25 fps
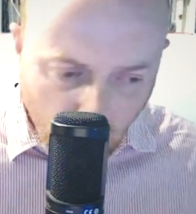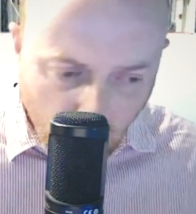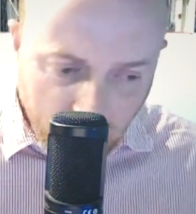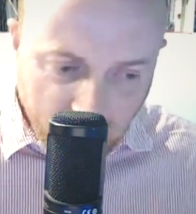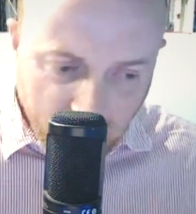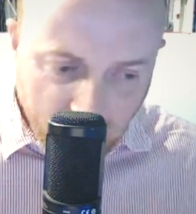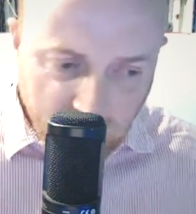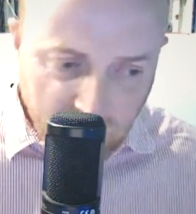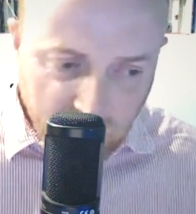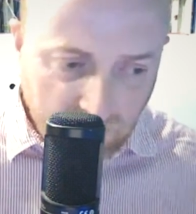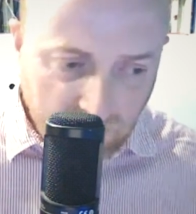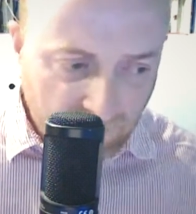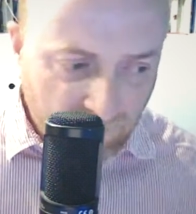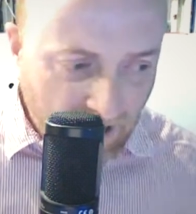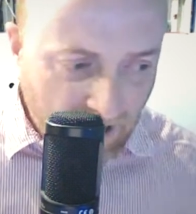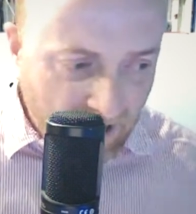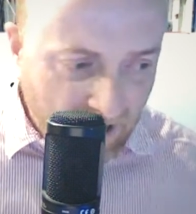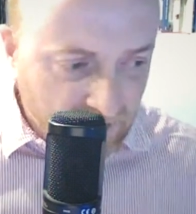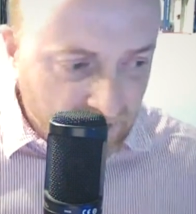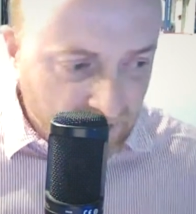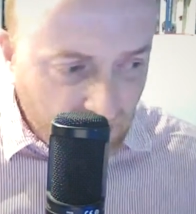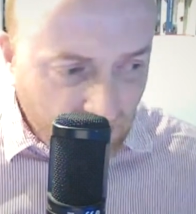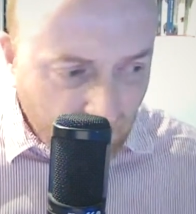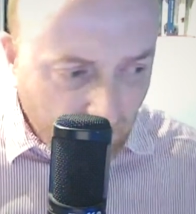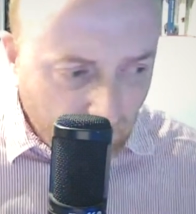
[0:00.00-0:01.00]
into the fact
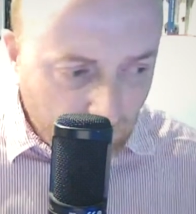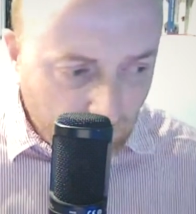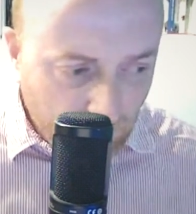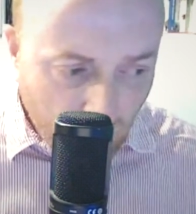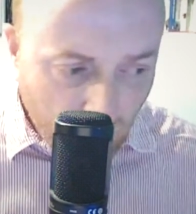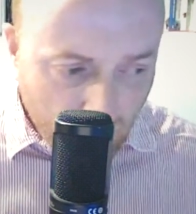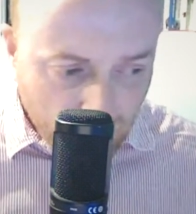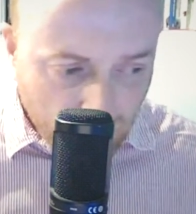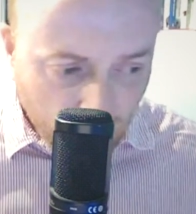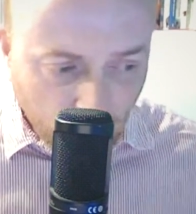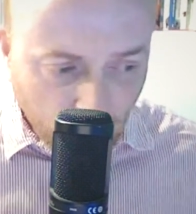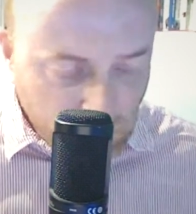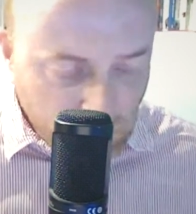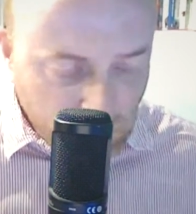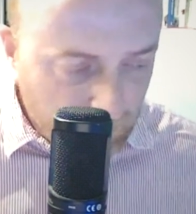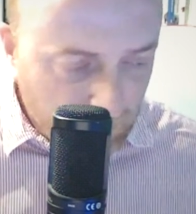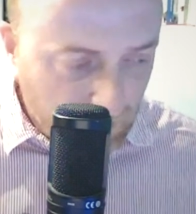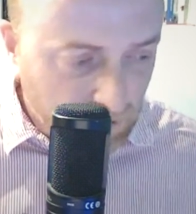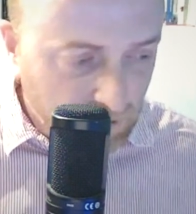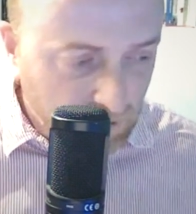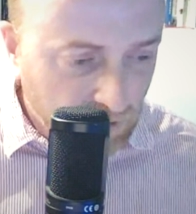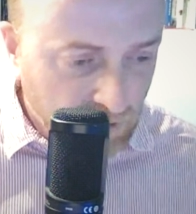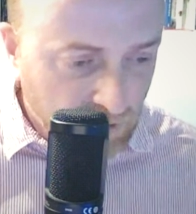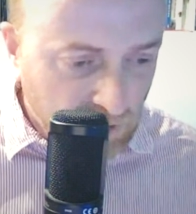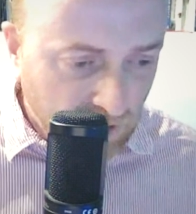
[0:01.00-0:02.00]
that my boys, both
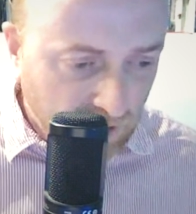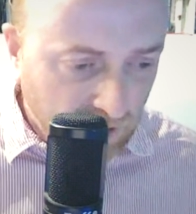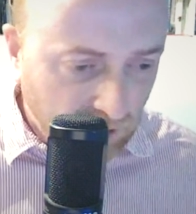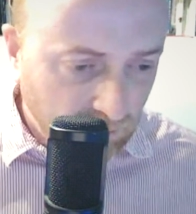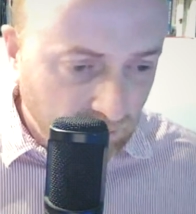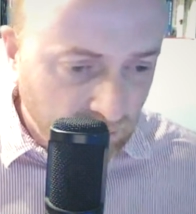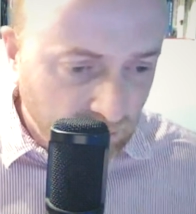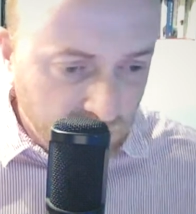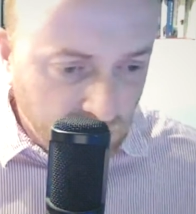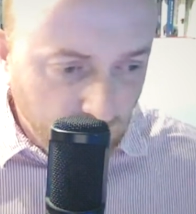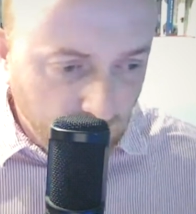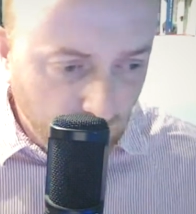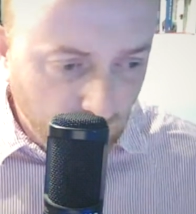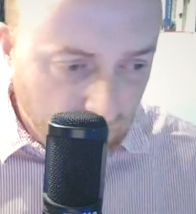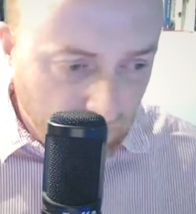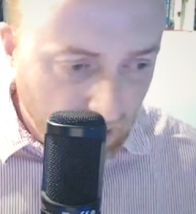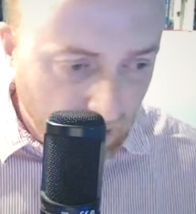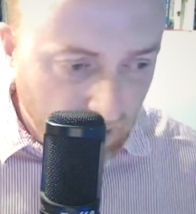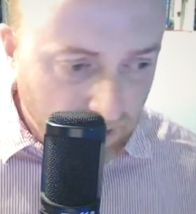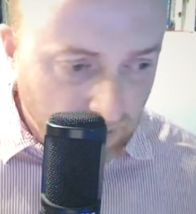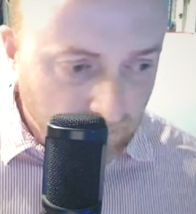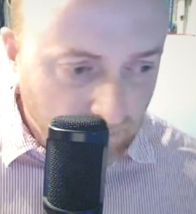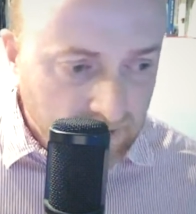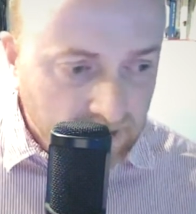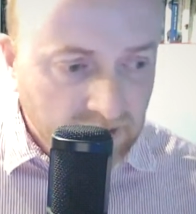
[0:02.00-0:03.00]
at secondary school, were kind
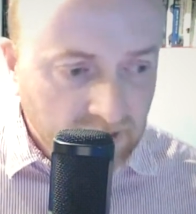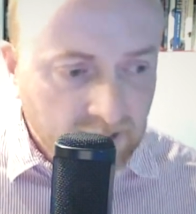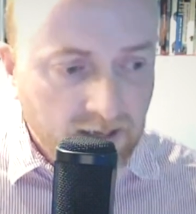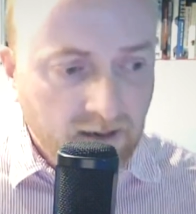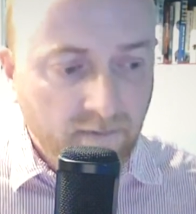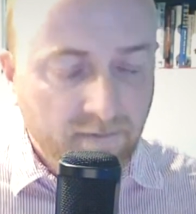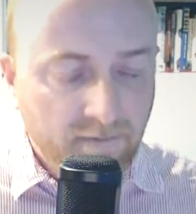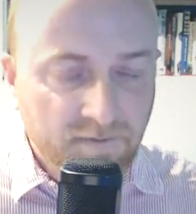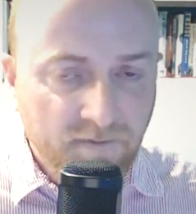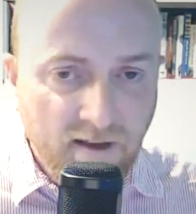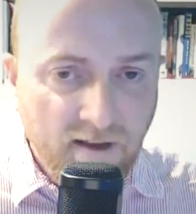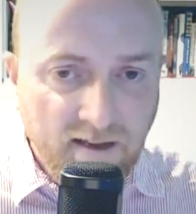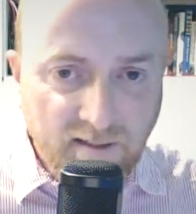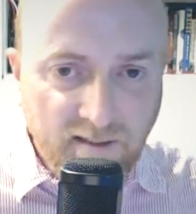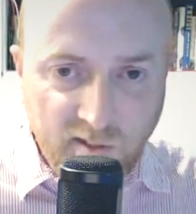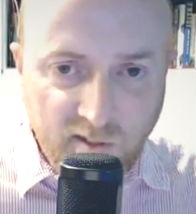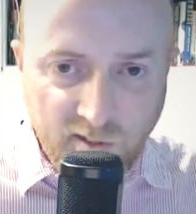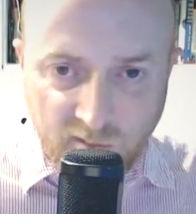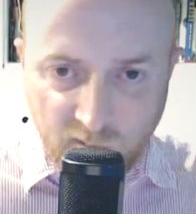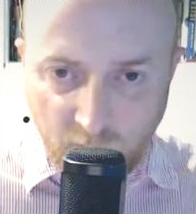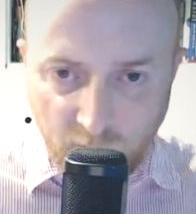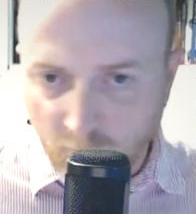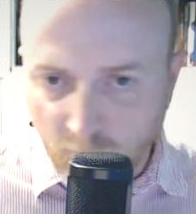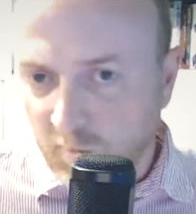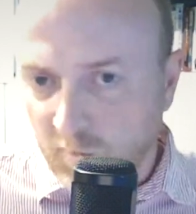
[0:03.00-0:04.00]
of face this
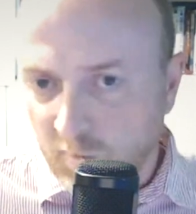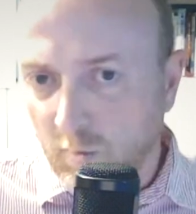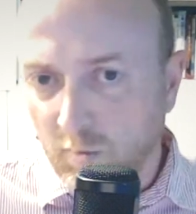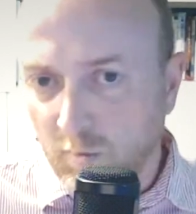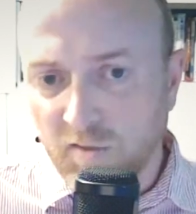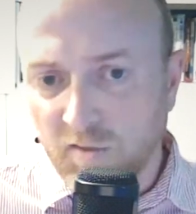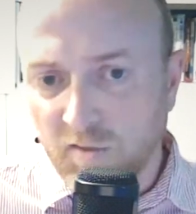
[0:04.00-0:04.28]
onslaught of